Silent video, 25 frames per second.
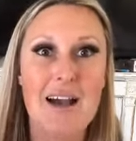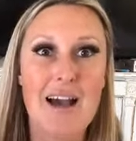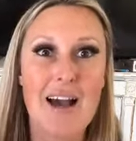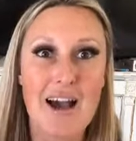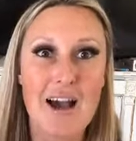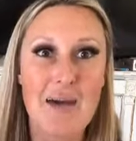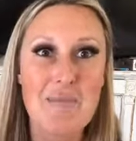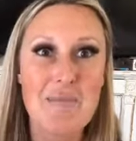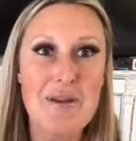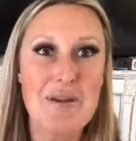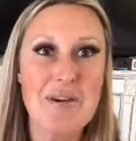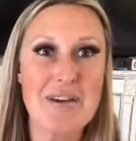
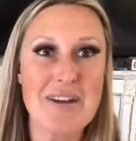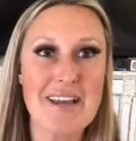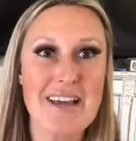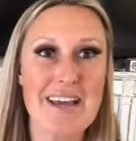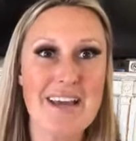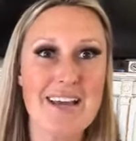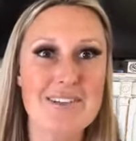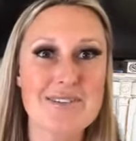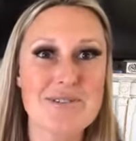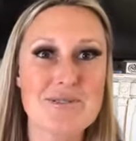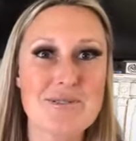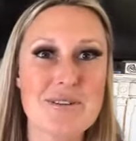I'm here to
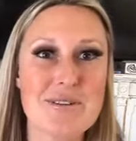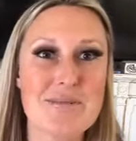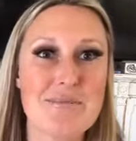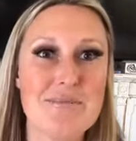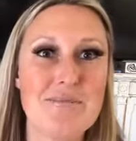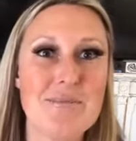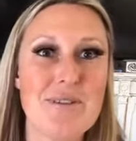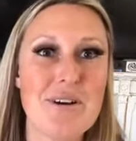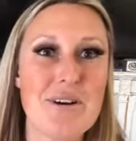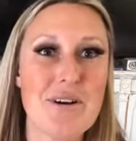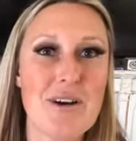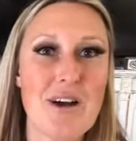answer
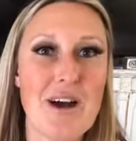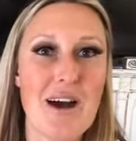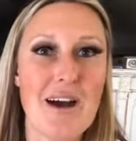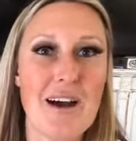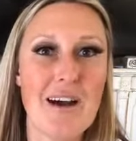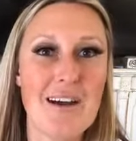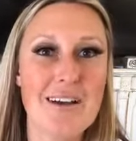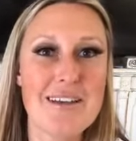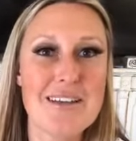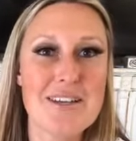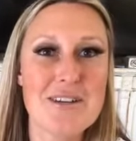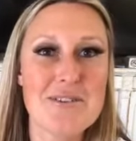them
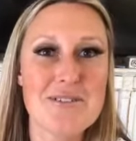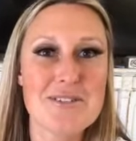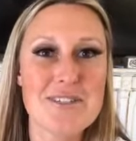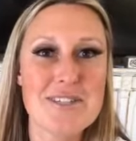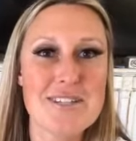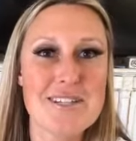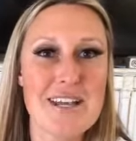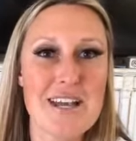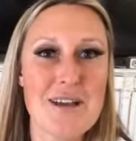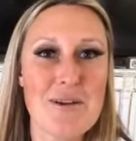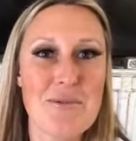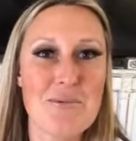uh, here
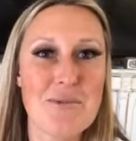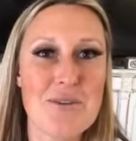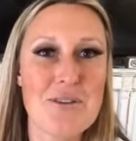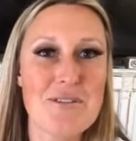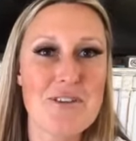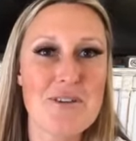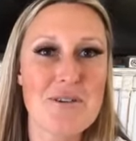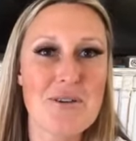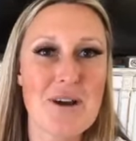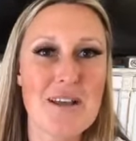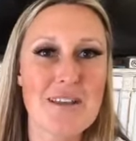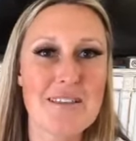today
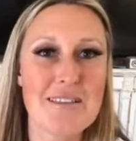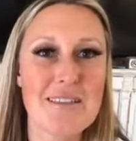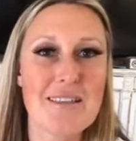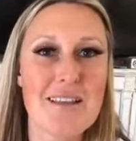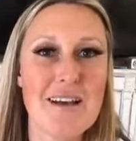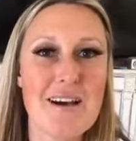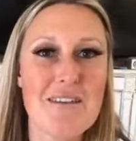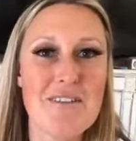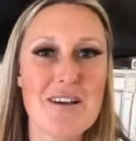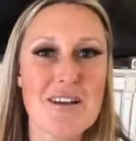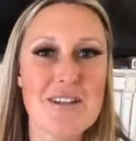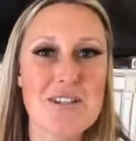with you. I
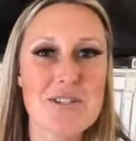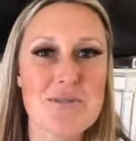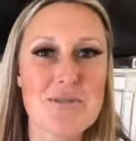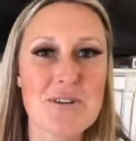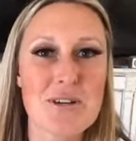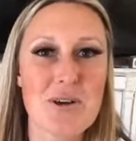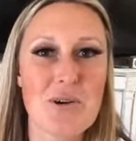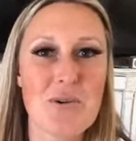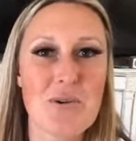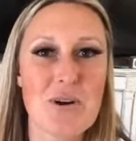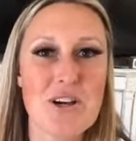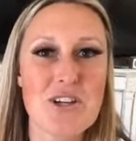love
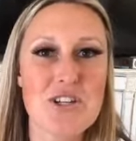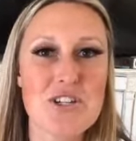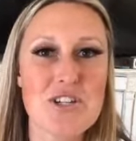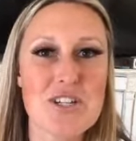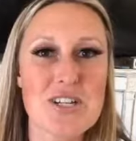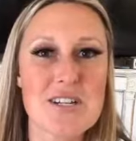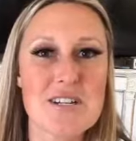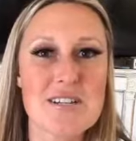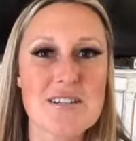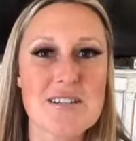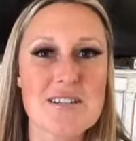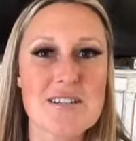answering
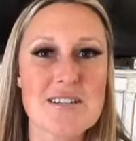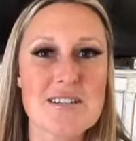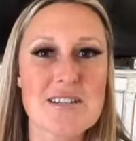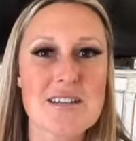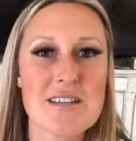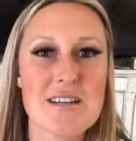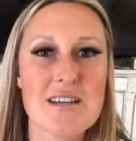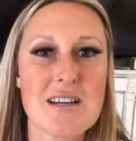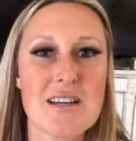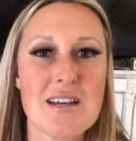questions.